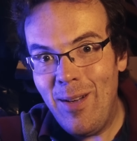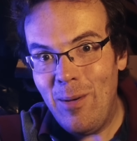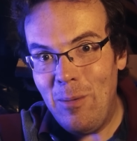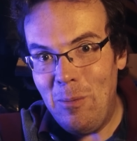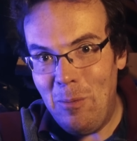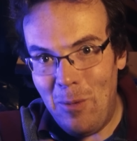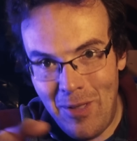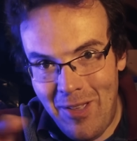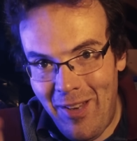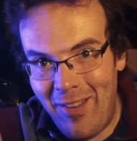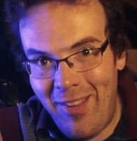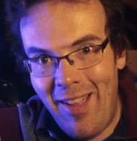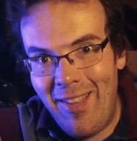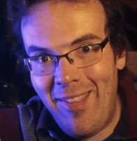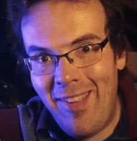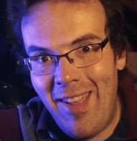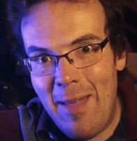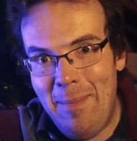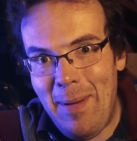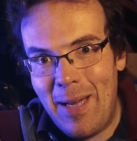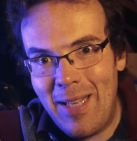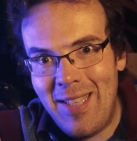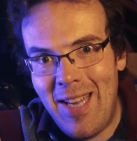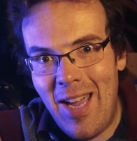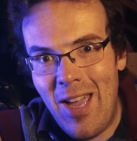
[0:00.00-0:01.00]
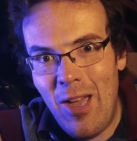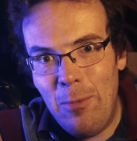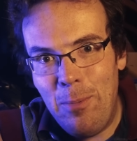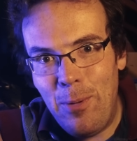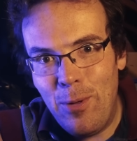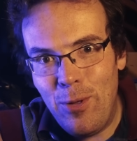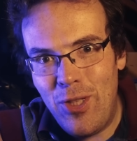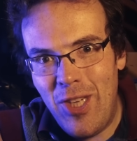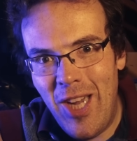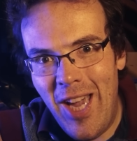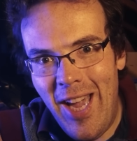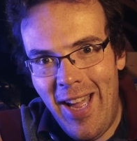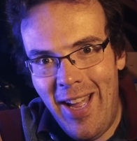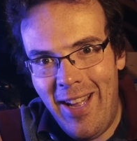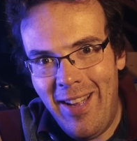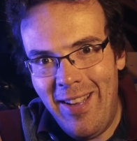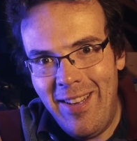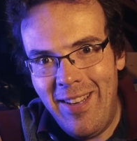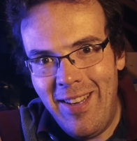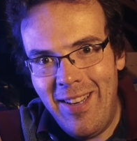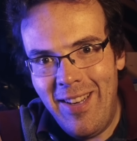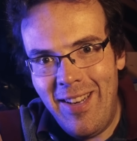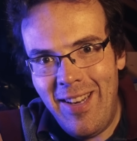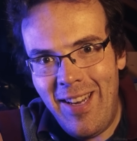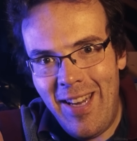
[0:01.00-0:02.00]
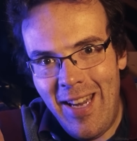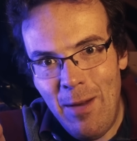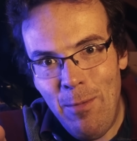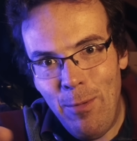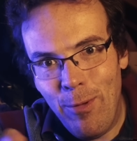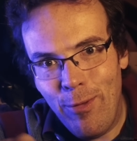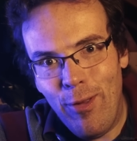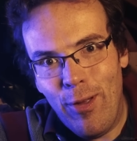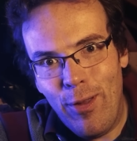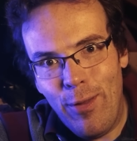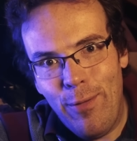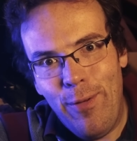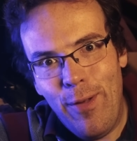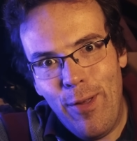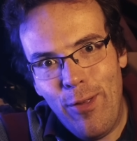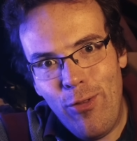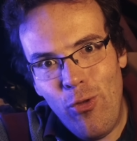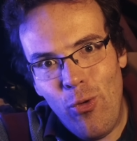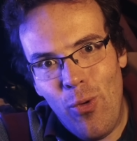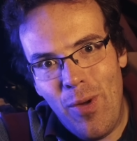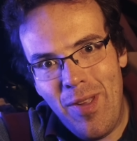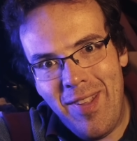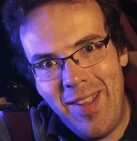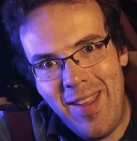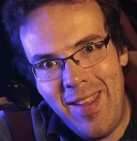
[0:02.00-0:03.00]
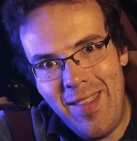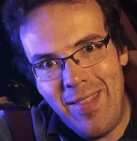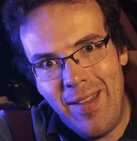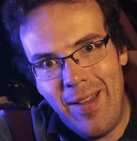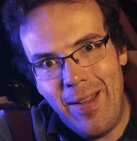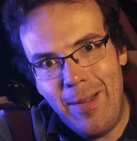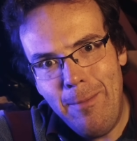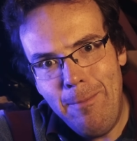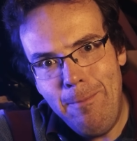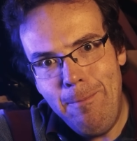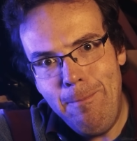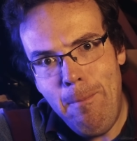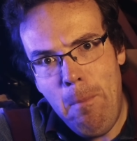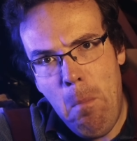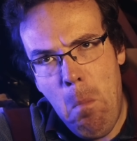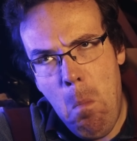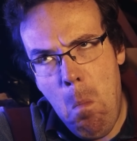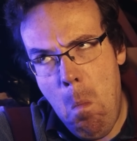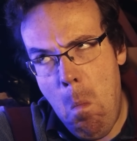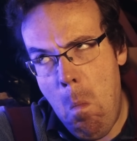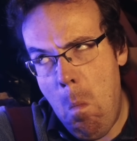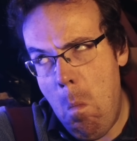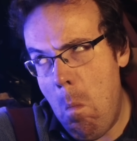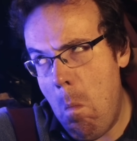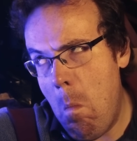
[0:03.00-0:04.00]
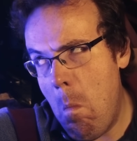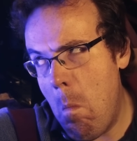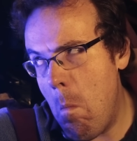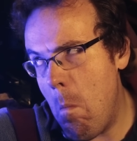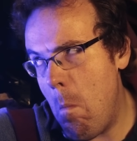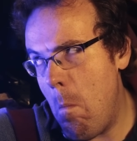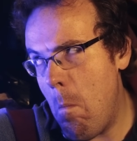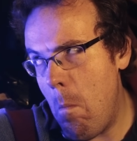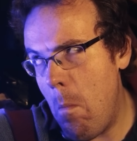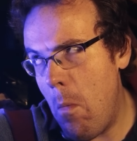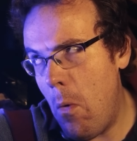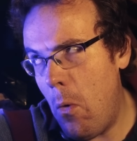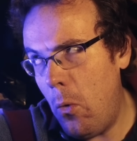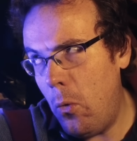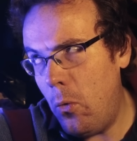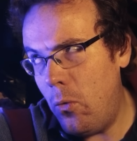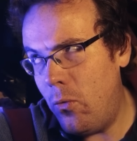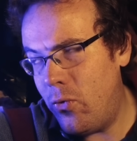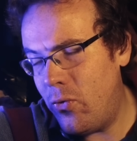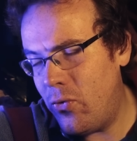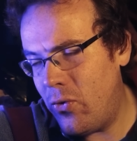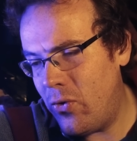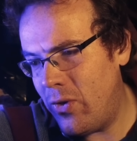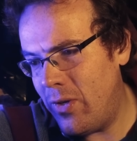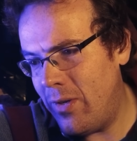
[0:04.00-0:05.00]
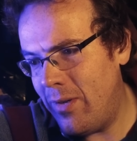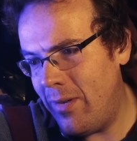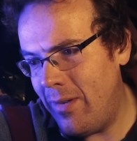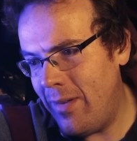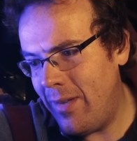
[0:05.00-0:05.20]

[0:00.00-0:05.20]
what does that say about Teo Pourchaire? He was not the first choice either. Oof.